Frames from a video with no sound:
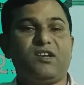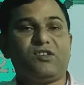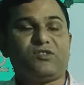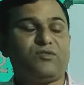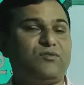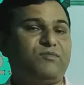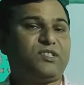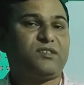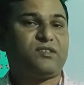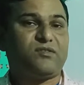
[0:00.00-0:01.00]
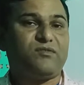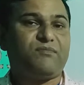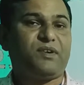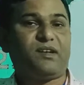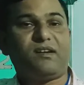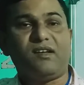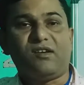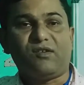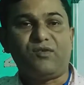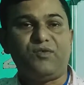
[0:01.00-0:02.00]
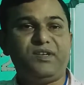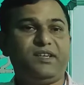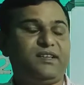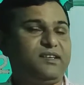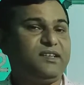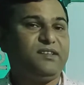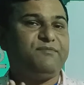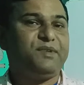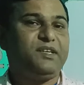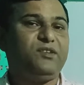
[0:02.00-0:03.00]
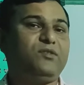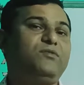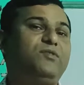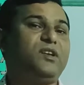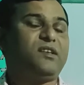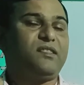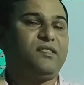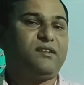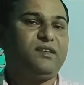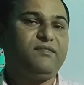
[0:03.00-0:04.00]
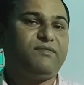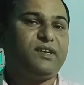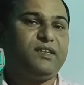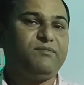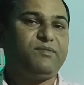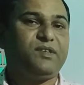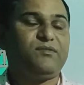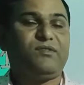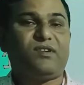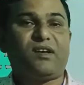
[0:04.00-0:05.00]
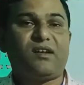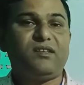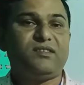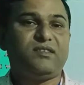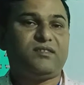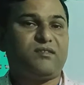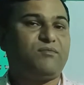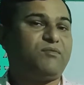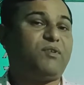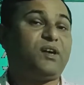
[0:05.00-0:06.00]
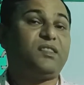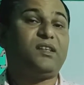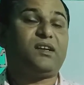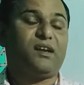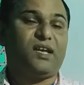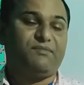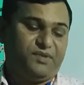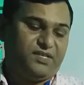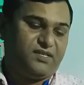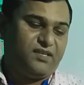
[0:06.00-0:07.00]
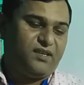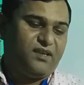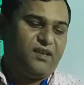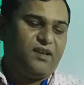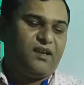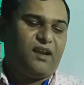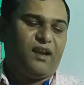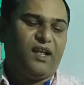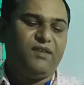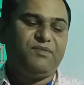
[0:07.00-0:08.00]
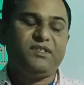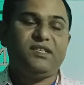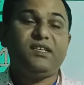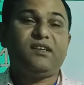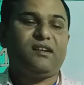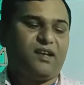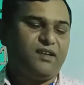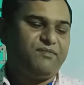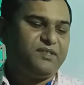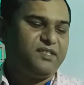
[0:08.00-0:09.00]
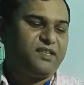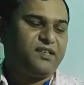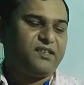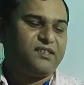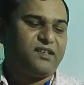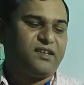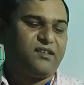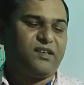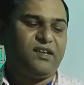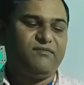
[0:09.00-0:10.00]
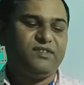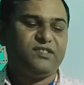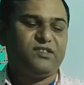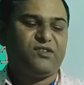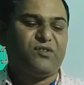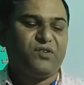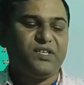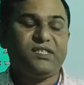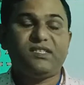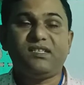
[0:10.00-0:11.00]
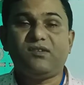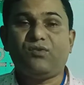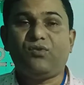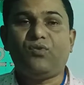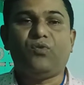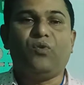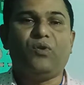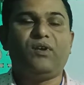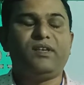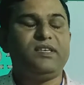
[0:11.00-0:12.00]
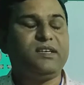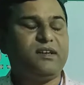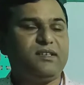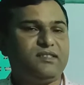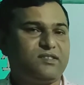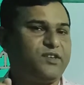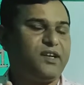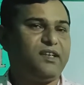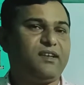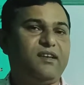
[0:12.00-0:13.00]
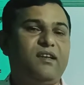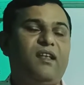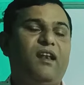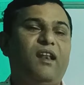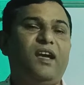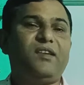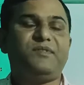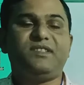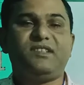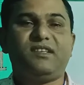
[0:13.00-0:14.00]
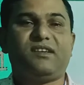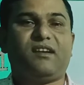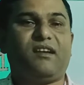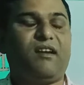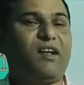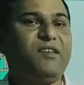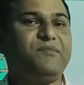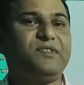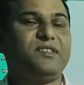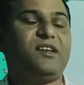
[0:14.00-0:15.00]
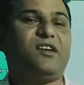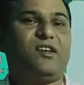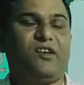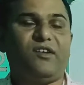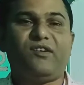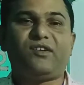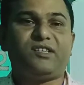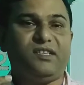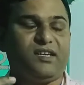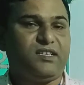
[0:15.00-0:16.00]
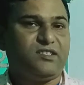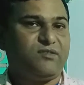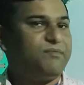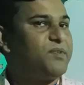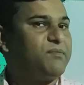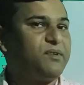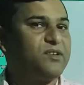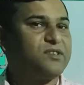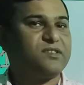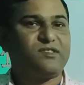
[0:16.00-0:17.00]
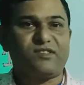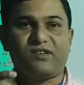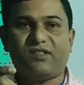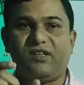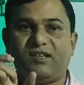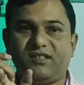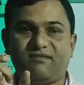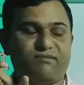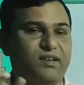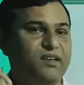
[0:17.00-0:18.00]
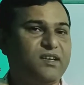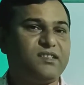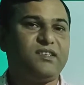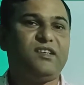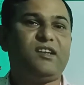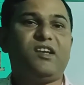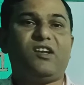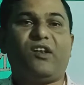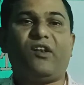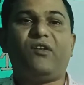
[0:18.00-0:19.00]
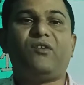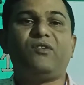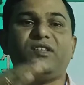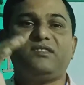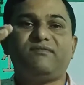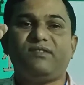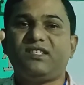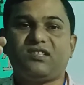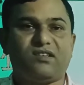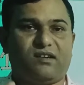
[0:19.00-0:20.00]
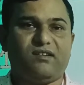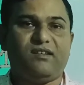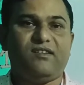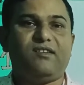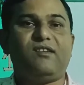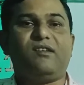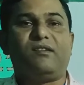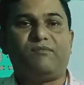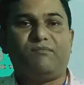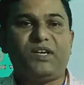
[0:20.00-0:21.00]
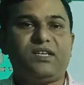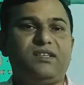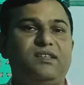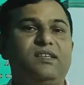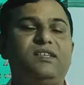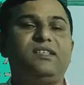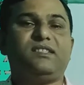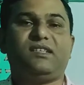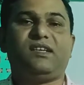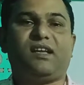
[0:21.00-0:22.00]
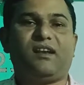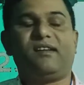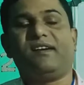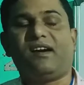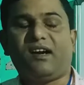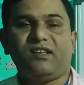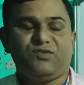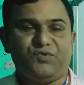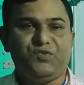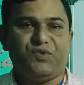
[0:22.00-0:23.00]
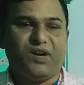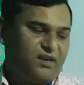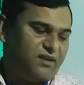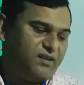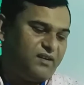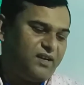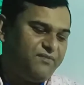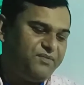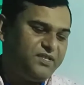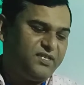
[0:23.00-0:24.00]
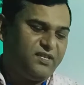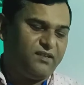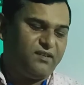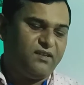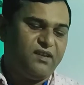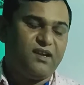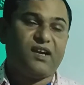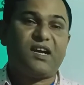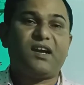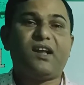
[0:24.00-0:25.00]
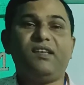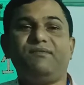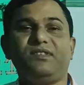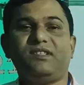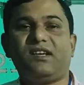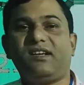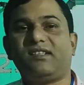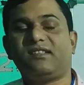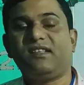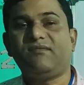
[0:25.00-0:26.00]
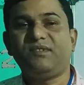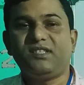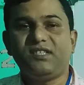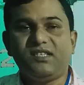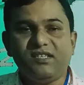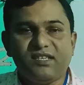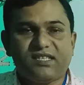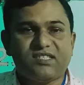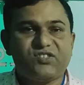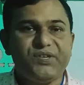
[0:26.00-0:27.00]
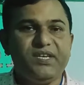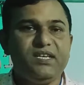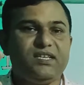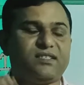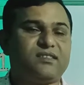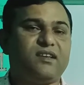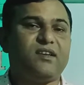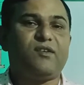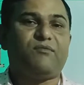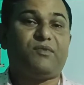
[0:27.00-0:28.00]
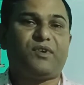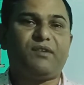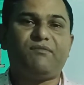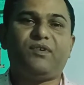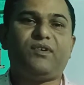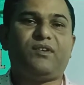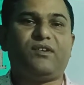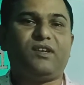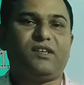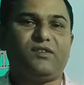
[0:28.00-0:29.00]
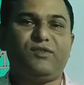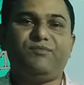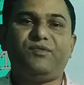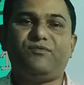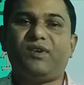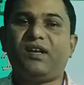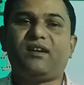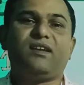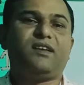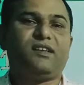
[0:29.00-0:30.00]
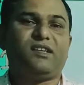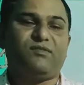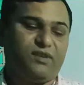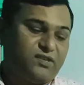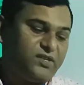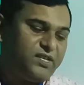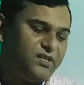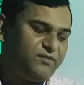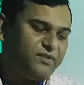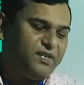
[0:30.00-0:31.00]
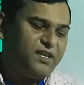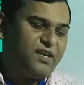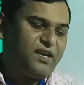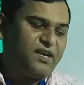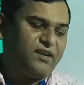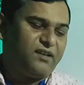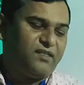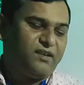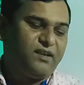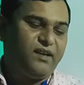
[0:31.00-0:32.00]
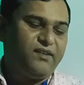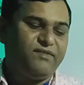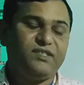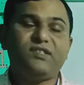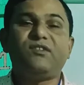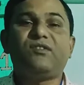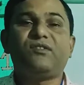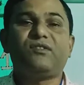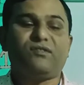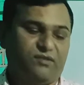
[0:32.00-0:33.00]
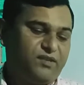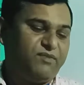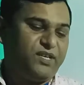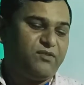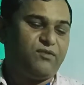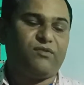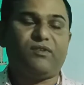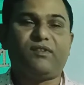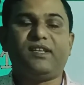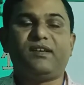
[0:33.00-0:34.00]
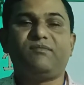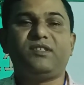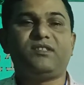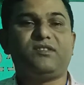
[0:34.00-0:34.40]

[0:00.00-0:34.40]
so far, going deep into the deep into the analysis of what that life is. Life is real, life is earnest, and the grave is not its goal. Here he is telling, life is real, life is not that is superfluous, not that is fantastic, not is fiction, but it is real as you are. Life is real and life is earnest. That means it extends forever. If you work, it will continue. And the grave is not the ultimate goal. That means